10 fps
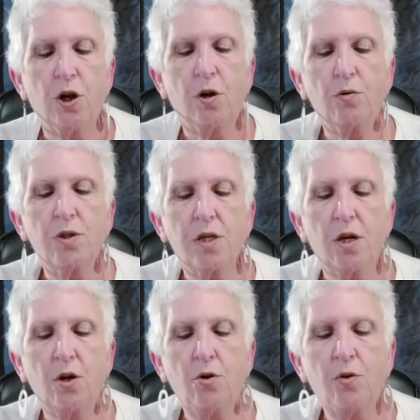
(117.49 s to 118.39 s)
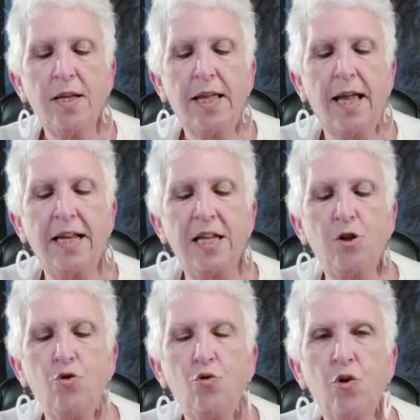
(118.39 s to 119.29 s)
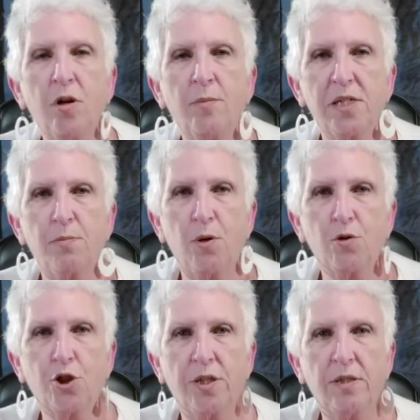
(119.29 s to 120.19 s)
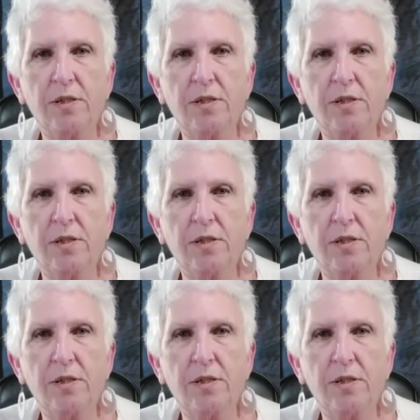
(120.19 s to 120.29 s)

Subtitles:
goes, you can get enormous motion